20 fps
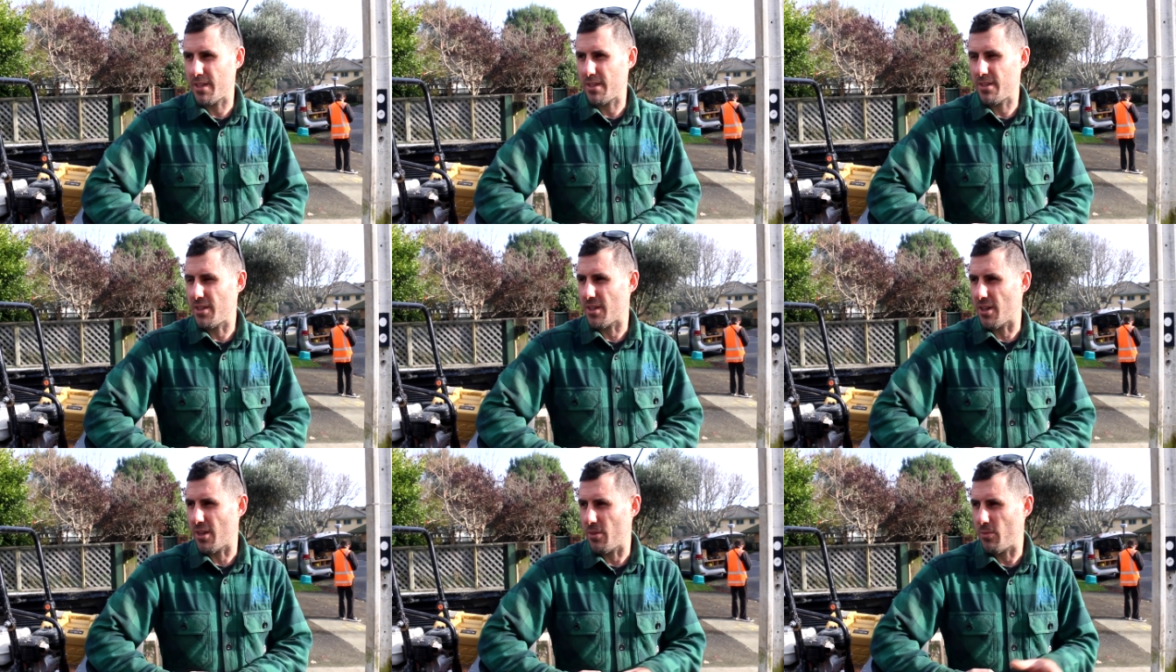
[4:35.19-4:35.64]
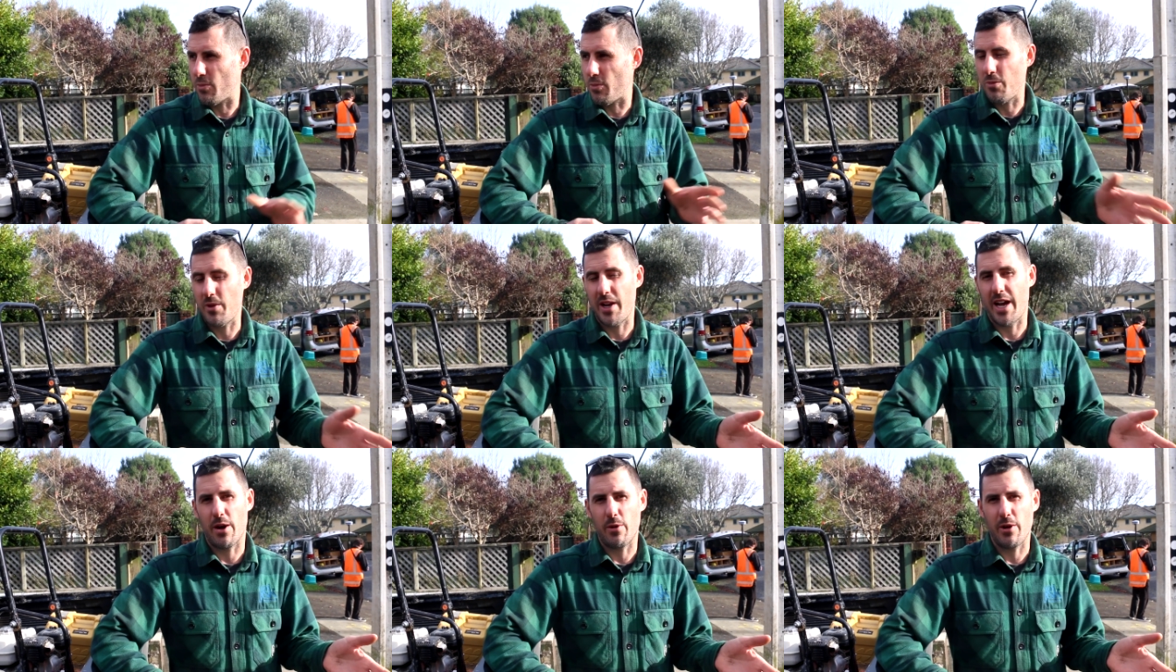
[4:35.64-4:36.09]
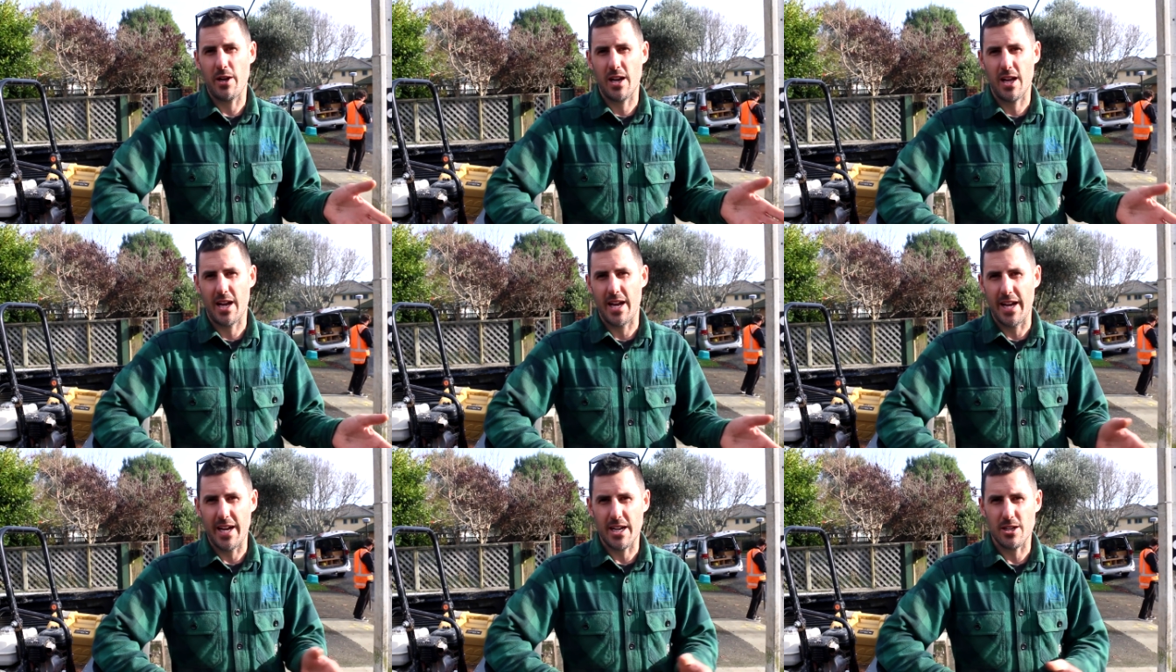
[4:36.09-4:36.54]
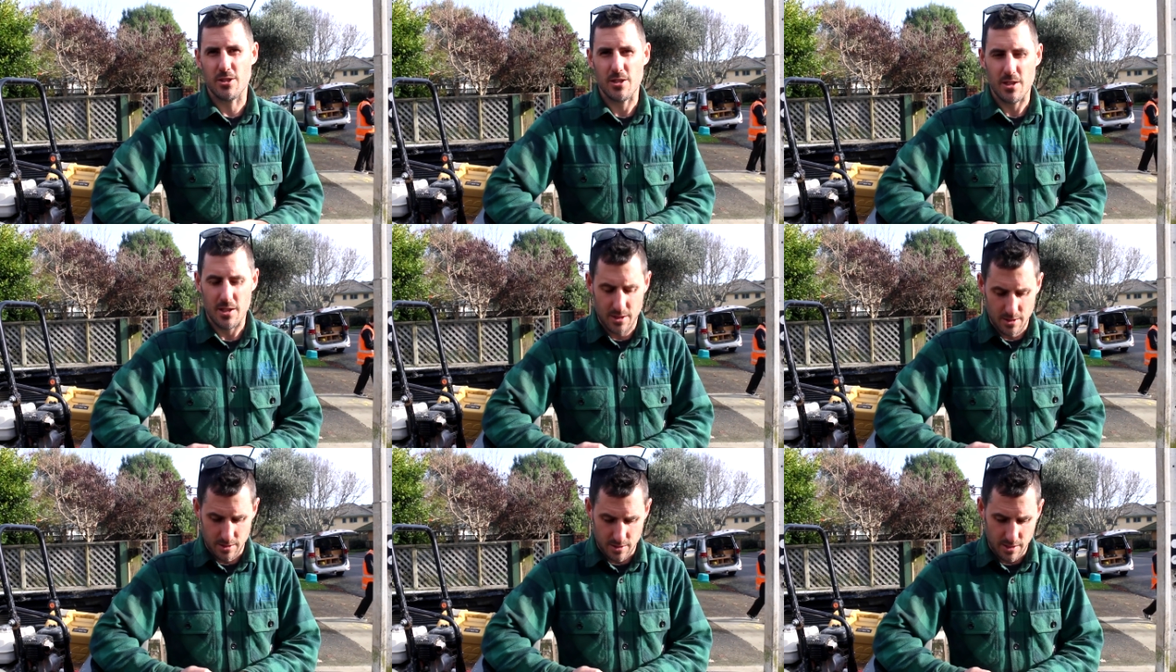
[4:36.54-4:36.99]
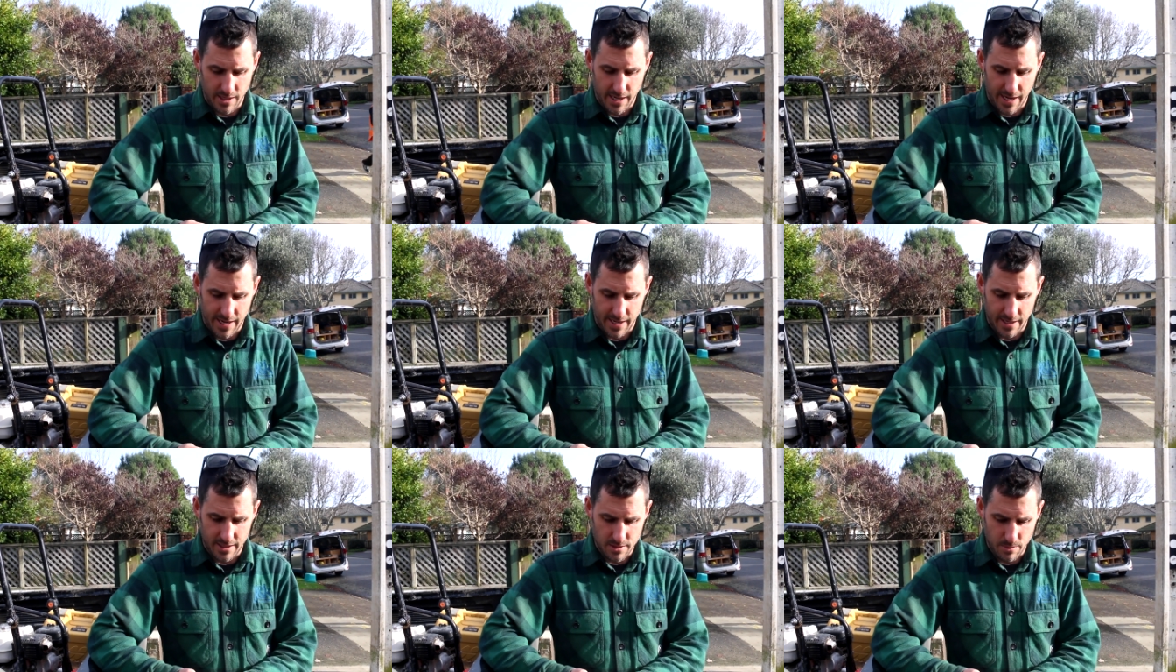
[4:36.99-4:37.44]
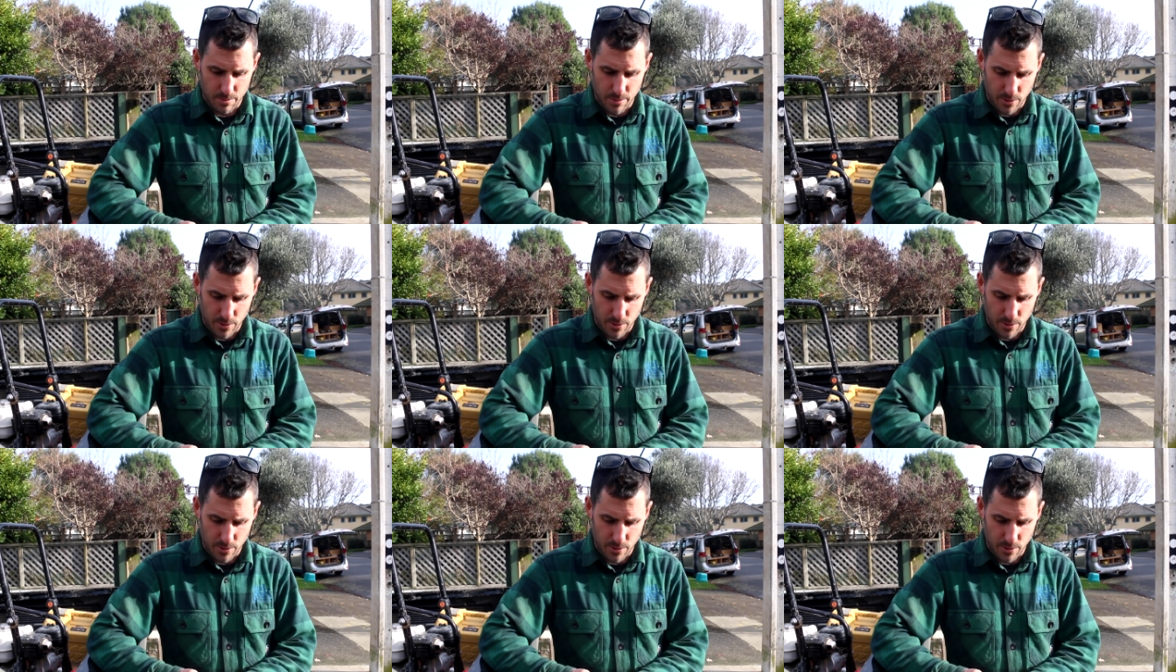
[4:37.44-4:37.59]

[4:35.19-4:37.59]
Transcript: you know, now we like actually can start as a